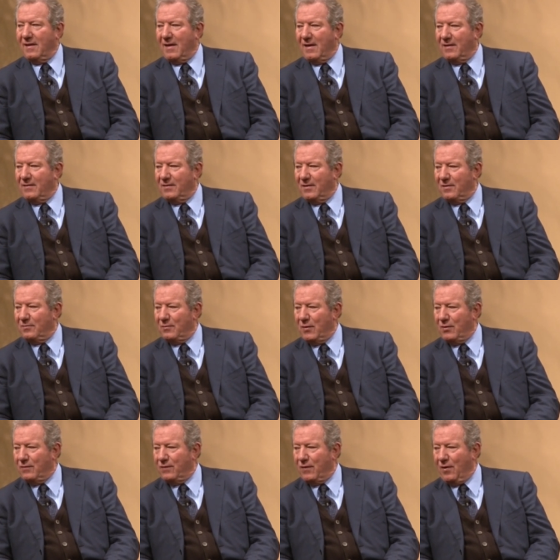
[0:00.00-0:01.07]
and uh,
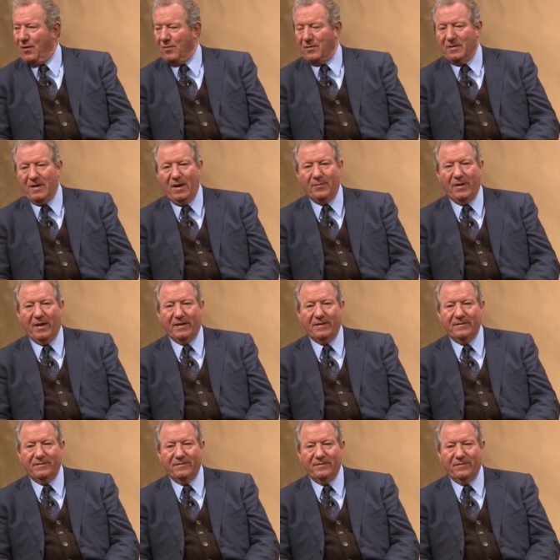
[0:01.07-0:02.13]
move forward. How about
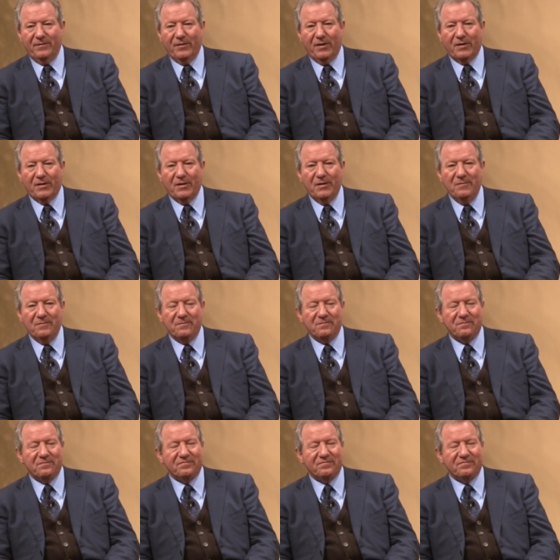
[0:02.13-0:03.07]
it? Very good.